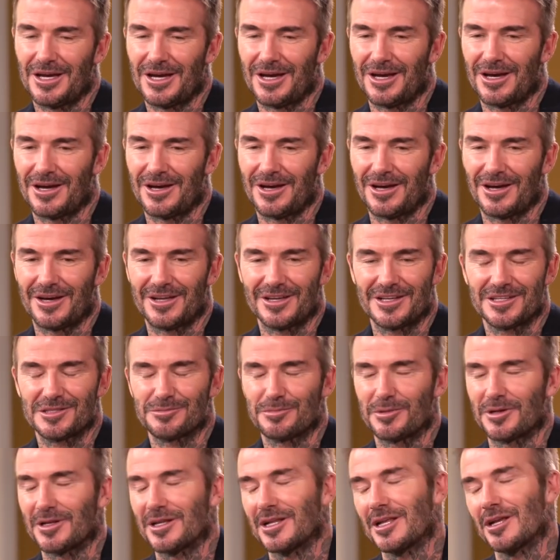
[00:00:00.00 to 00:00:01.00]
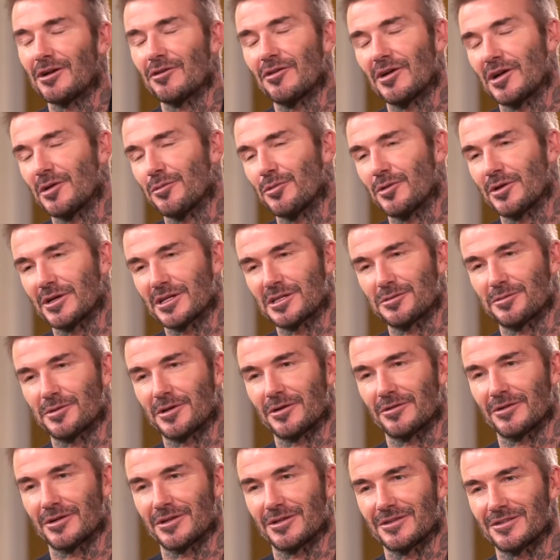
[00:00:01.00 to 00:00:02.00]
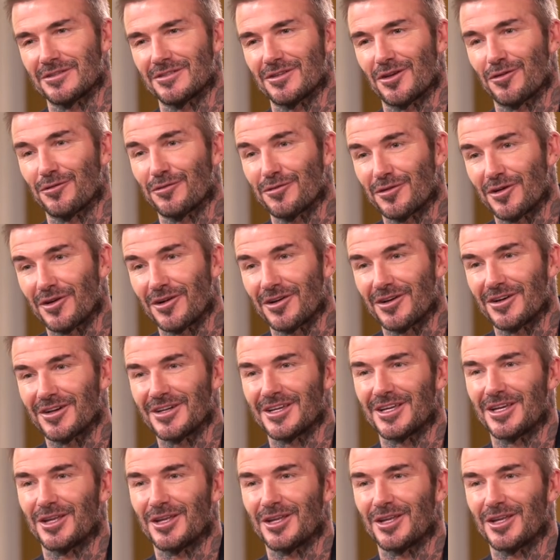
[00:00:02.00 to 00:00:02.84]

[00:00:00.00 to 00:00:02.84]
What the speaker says: and it's been an incredible experience so far.